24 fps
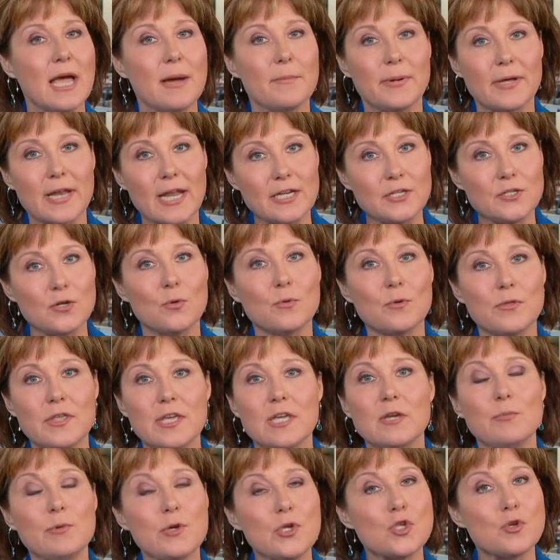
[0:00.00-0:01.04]
but I don't
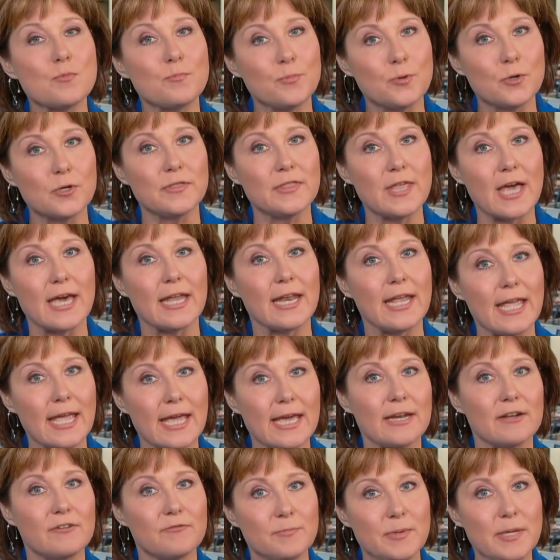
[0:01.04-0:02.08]
think we should put that
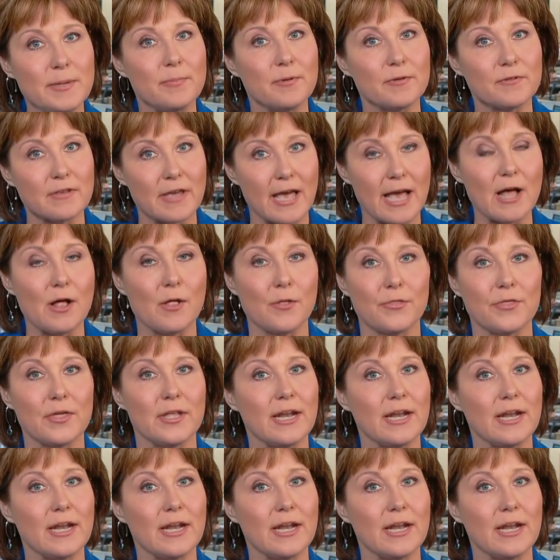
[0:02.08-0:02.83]
ahead of people's health.